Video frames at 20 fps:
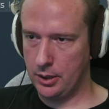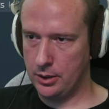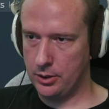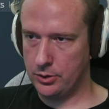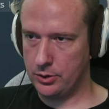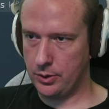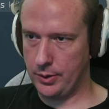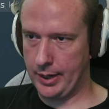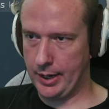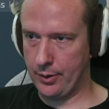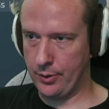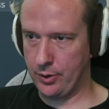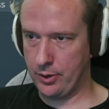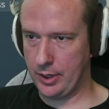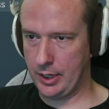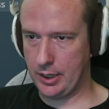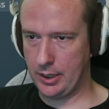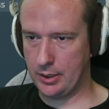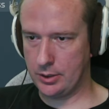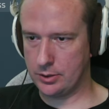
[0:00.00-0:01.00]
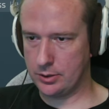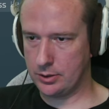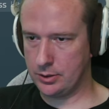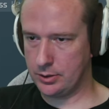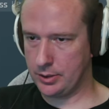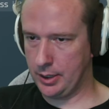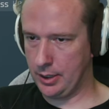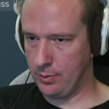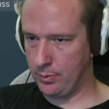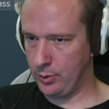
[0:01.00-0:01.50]
So now these, since
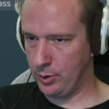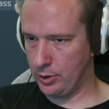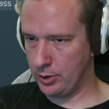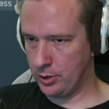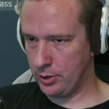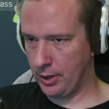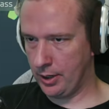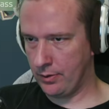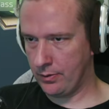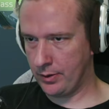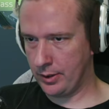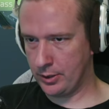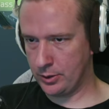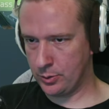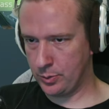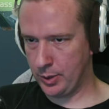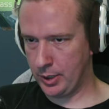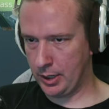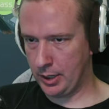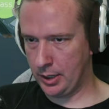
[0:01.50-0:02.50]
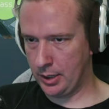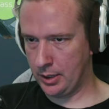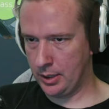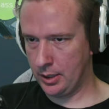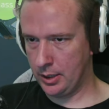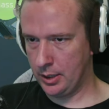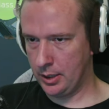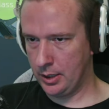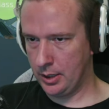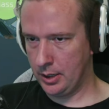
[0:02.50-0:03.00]
they have more strafing speed,
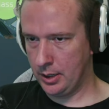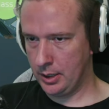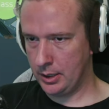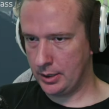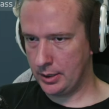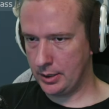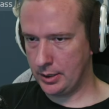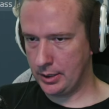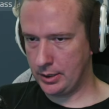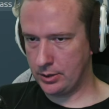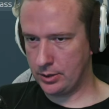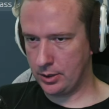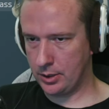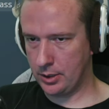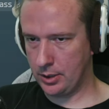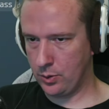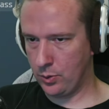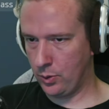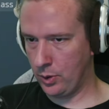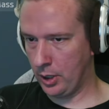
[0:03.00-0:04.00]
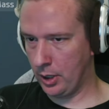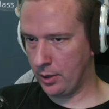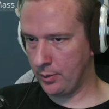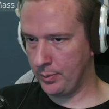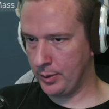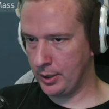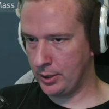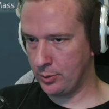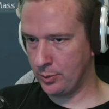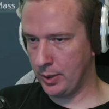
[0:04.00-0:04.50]
these are going to work
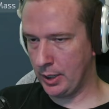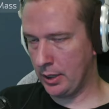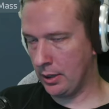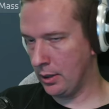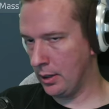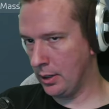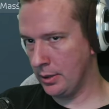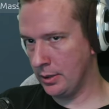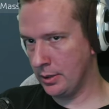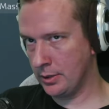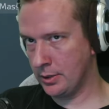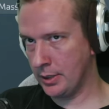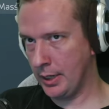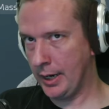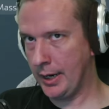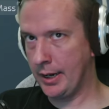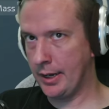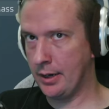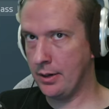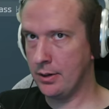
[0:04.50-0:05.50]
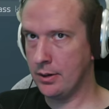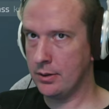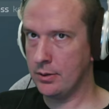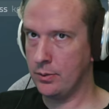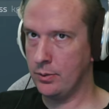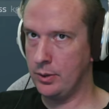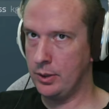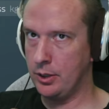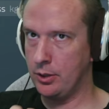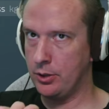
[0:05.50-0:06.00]
much better on the side
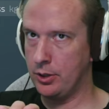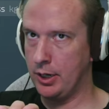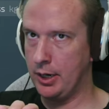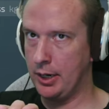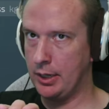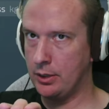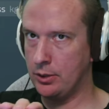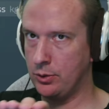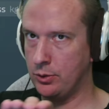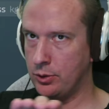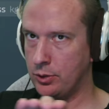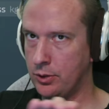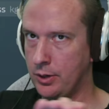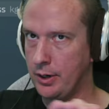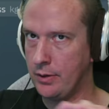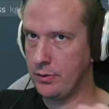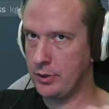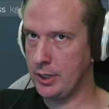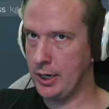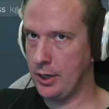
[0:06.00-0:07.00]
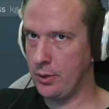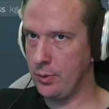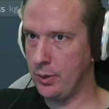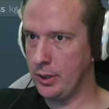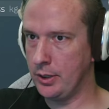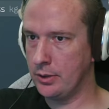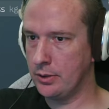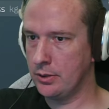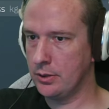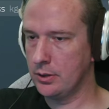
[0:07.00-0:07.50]
when you're trying to strafe
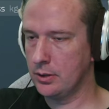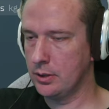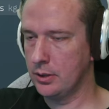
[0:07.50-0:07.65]
sideways.